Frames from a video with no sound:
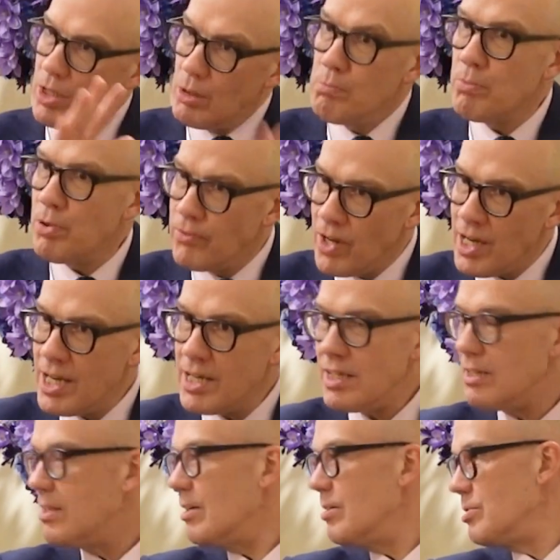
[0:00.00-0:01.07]

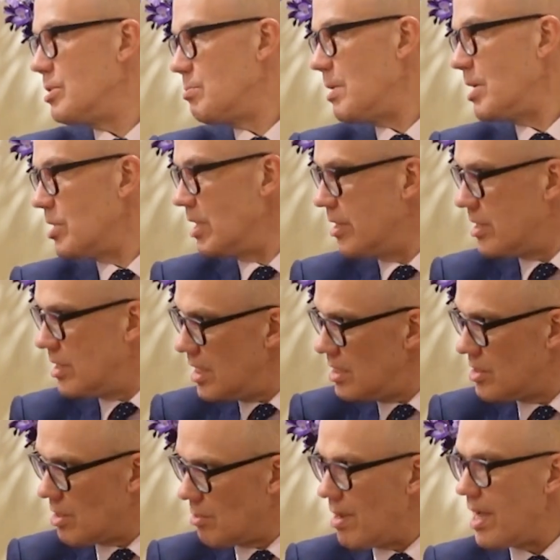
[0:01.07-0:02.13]
Provided those specialist
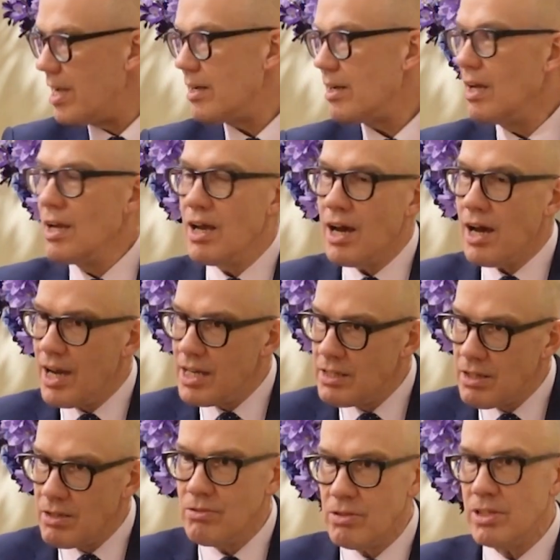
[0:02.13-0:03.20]
needs are met, I
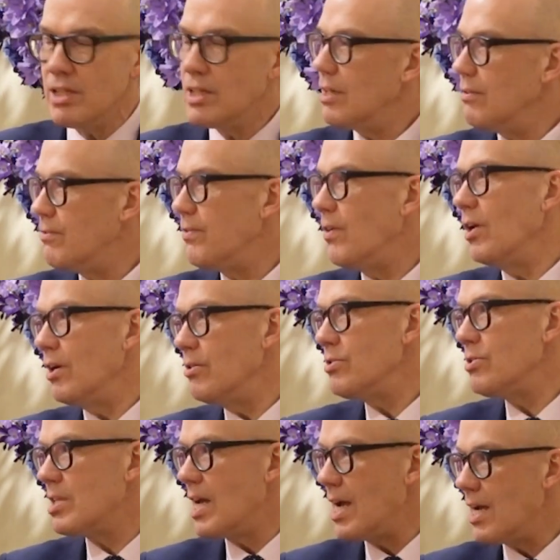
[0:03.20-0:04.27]
don't think it
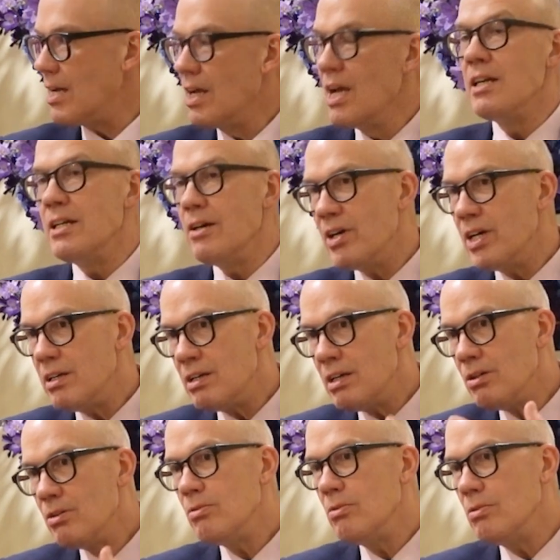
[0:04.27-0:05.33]
follows that. Now, I
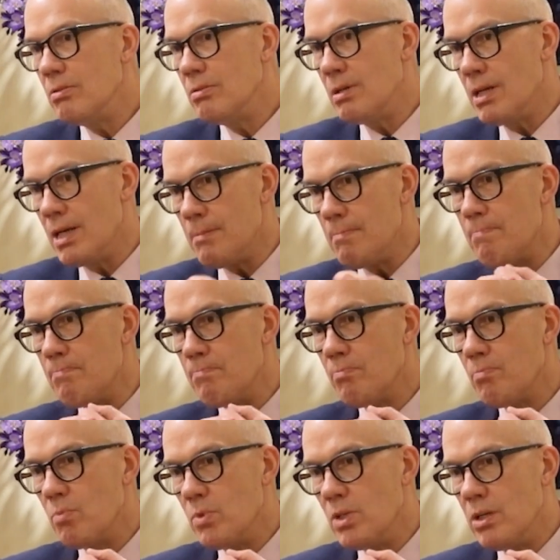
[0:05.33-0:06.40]
know,
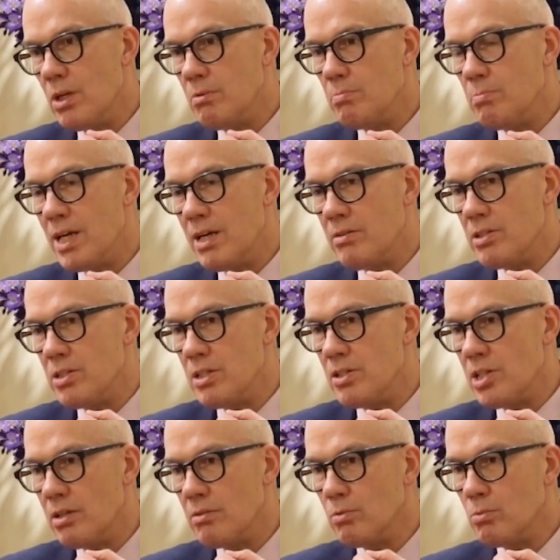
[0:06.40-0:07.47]
parents in
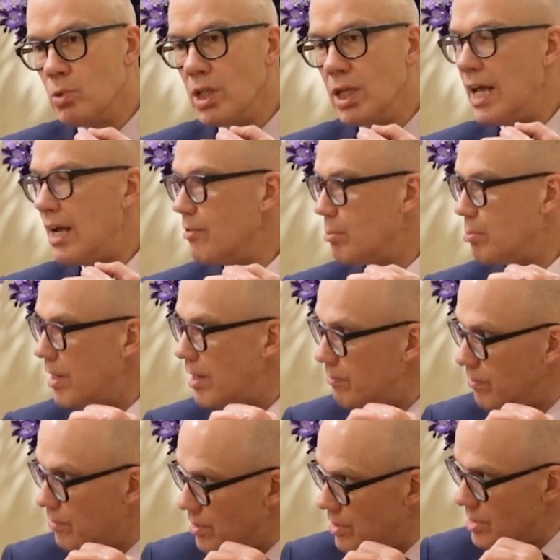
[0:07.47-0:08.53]
general will have a
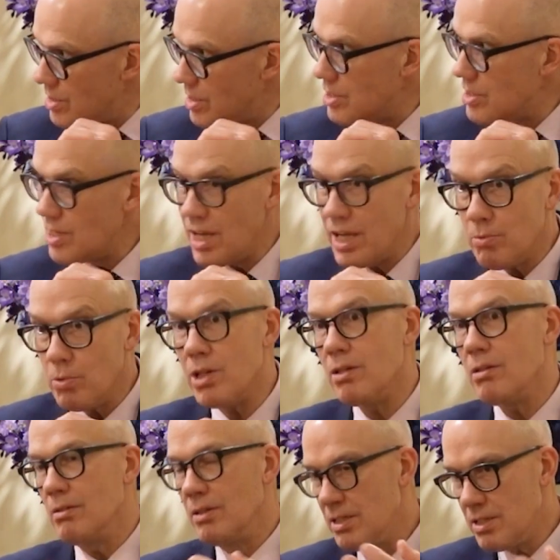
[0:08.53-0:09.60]
preference to say,
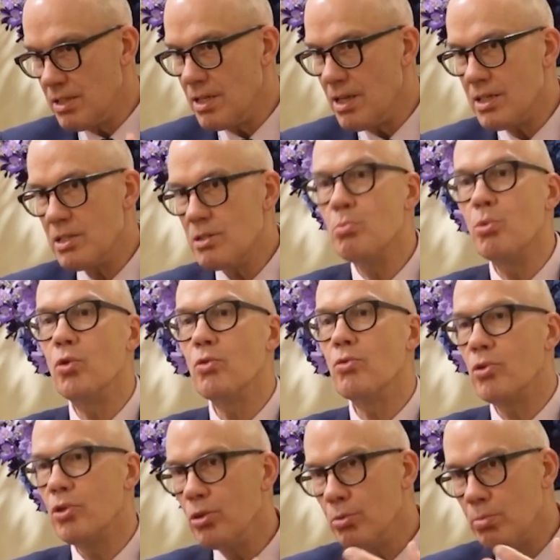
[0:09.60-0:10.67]
well, it's a nice small
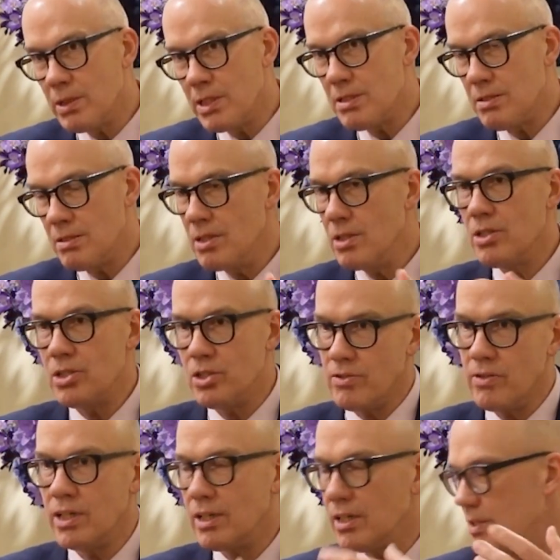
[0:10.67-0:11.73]
group, it's
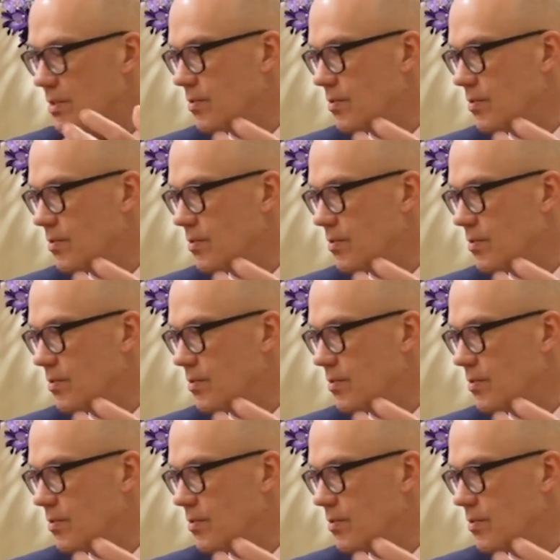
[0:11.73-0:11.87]
nurturing, it's